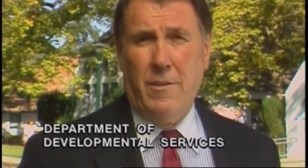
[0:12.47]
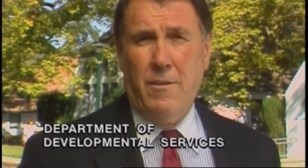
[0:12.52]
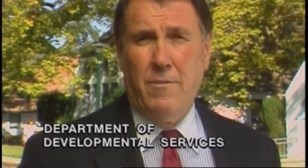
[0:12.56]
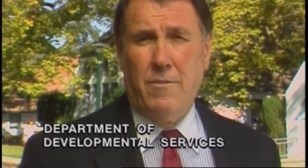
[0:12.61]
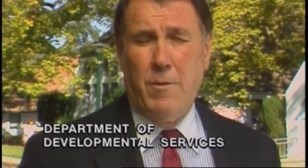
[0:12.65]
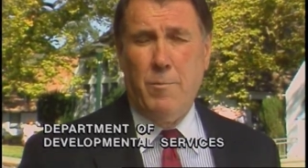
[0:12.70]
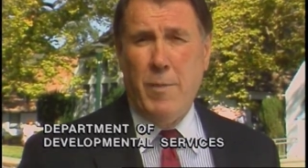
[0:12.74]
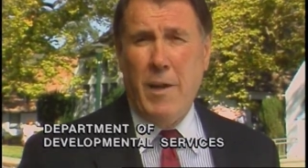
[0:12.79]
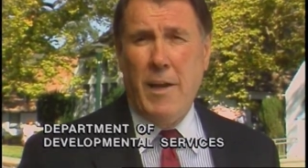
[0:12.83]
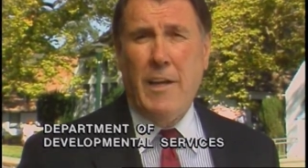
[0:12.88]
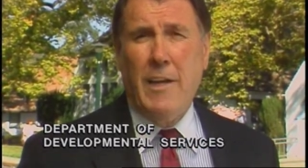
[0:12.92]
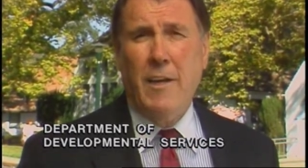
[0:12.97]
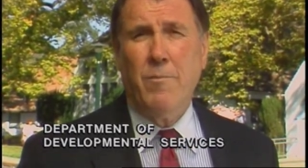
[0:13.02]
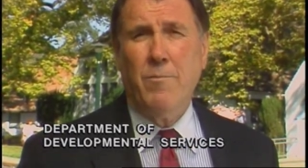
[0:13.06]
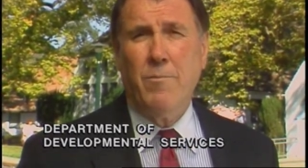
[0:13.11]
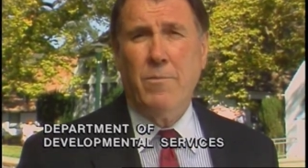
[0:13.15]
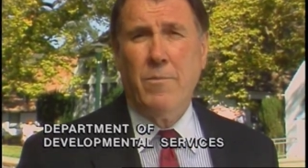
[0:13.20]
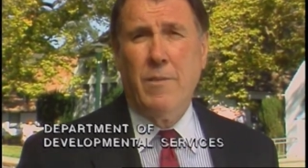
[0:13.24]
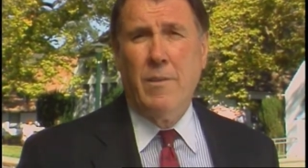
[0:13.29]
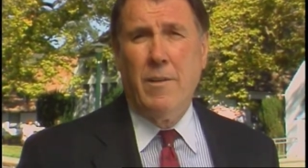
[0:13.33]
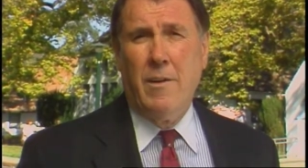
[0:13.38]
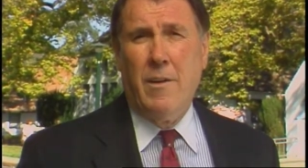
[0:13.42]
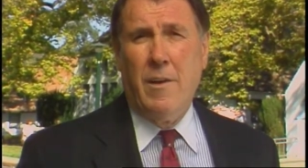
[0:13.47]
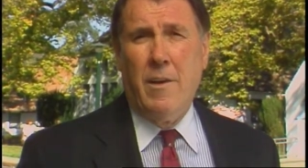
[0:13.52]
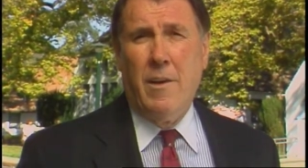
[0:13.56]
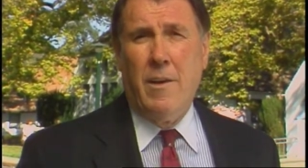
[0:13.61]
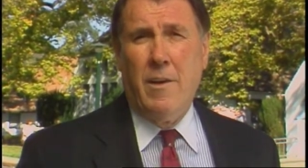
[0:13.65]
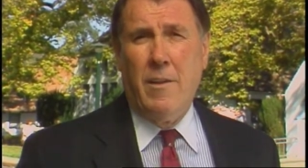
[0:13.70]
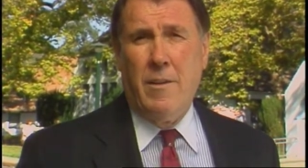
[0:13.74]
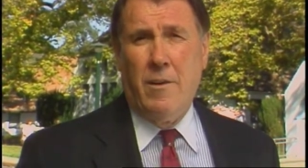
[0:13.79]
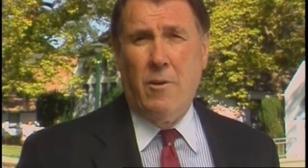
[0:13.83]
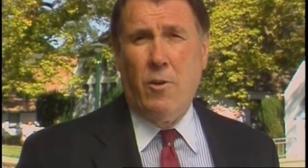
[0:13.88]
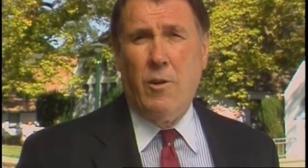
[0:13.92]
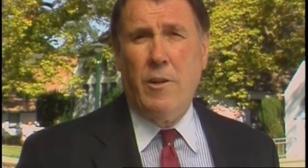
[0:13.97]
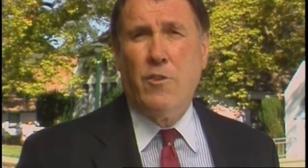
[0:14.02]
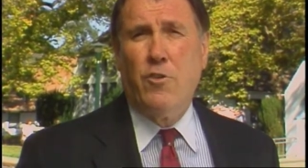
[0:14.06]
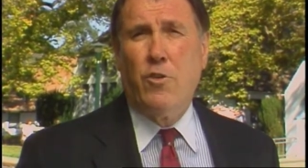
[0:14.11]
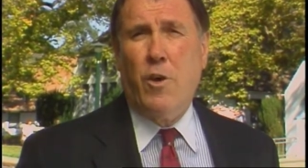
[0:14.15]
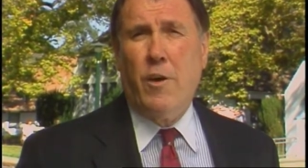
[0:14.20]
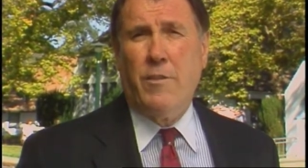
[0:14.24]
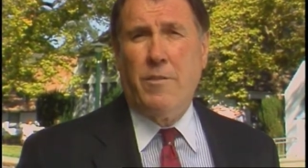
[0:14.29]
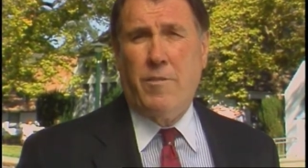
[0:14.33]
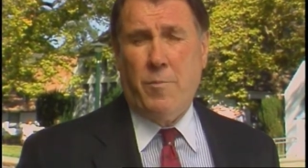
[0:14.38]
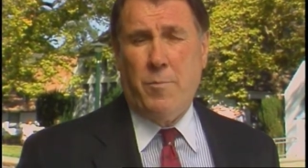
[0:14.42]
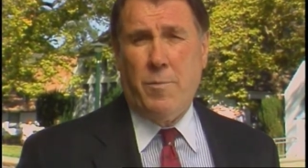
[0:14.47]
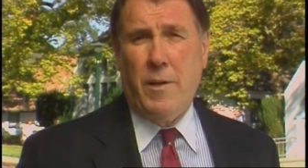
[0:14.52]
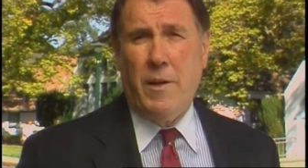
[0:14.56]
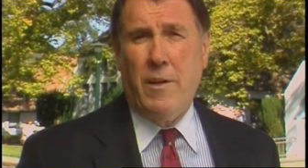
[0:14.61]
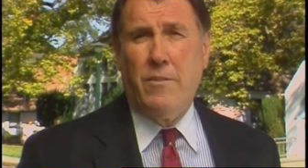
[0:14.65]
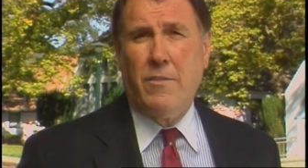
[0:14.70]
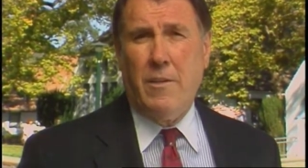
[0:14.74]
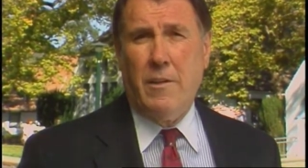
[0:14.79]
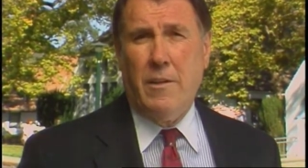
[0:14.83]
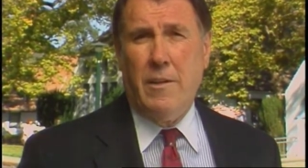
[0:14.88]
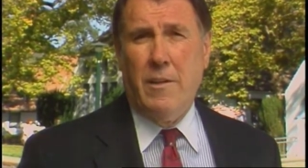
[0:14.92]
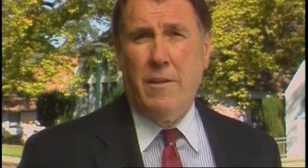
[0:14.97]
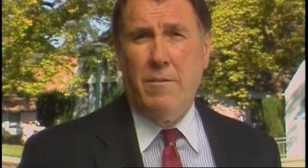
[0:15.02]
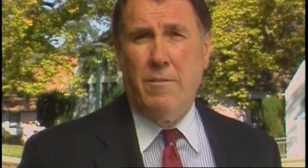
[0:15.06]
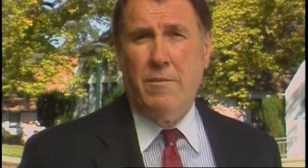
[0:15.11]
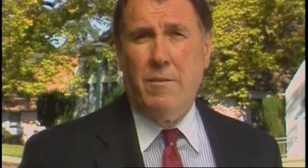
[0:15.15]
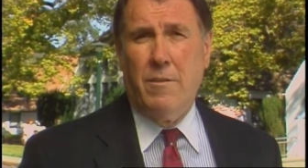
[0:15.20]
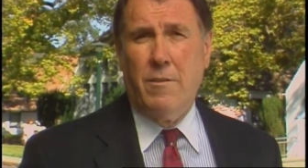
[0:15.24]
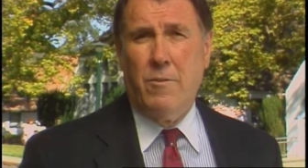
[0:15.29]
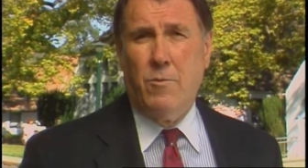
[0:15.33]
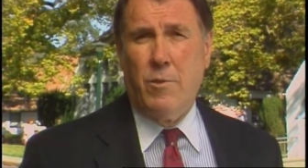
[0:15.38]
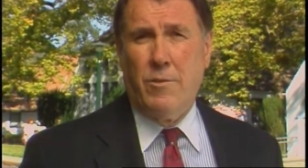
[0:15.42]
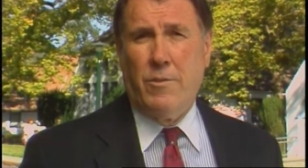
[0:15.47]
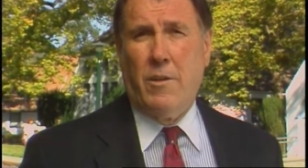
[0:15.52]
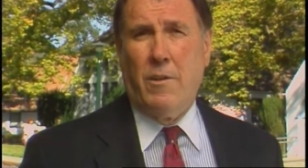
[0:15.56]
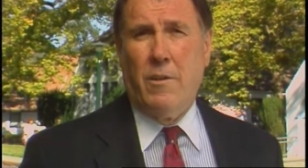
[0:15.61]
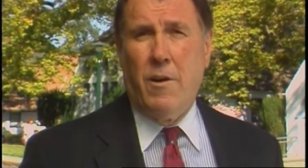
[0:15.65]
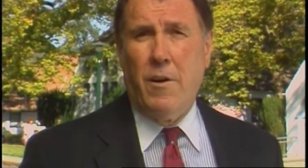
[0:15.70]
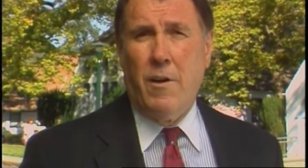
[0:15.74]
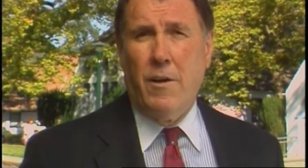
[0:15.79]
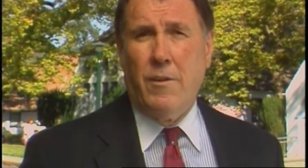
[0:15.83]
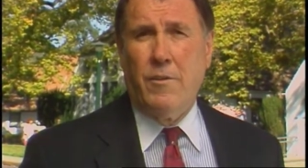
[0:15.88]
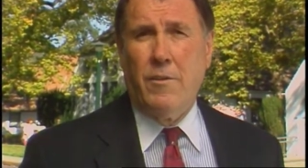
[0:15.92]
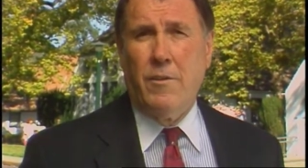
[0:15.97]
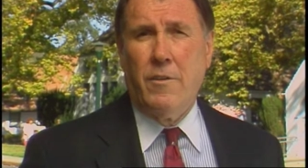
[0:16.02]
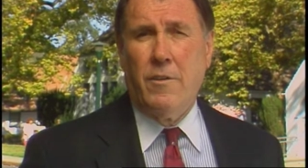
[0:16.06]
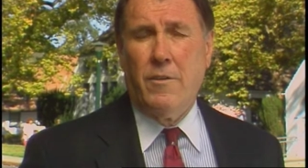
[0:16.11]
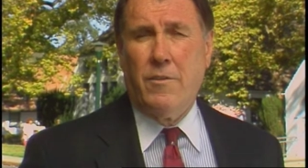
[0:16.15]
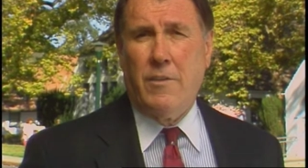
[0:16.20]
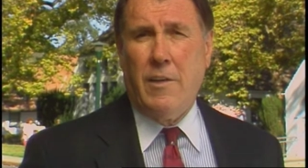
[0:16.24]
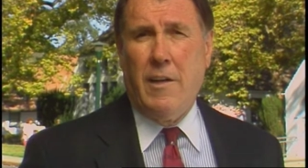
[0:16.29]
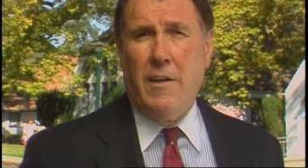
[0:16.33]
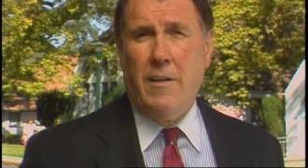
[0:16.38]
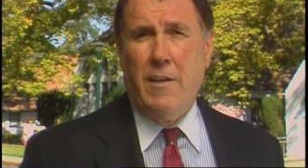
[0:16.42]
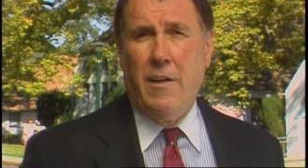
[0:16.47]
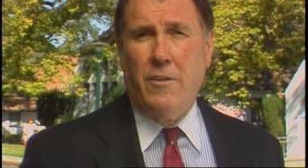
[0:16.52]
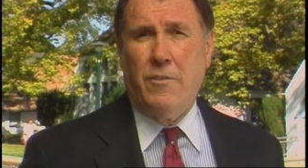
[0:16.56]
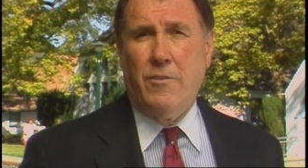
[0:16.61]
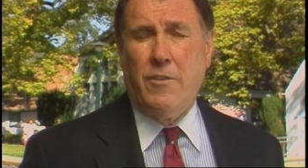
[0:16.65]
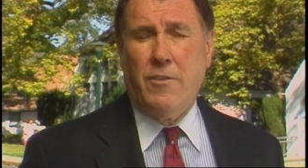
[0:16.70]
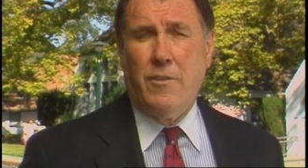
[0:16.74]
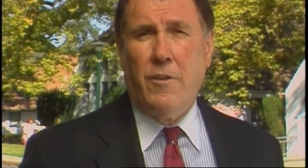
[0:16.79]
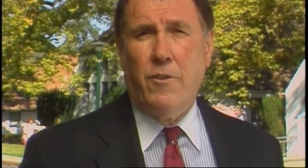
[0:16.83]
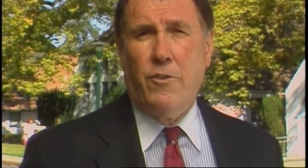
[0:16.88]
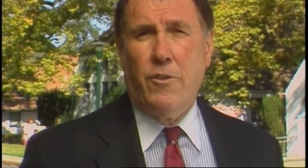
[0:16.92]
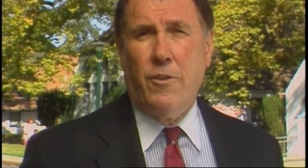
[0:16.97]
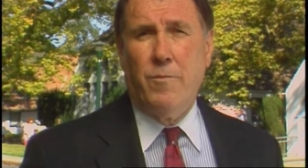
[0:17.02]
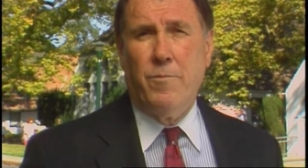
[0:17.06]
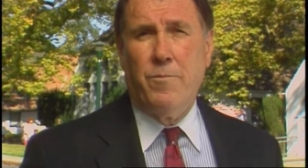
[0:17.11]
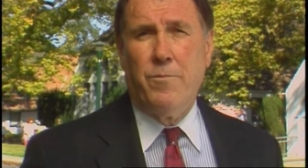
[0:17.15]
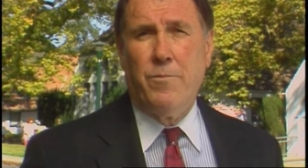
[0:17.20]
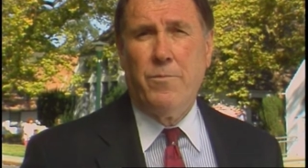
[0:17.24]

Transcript: For many, their only choice of a place to live was a large state institution.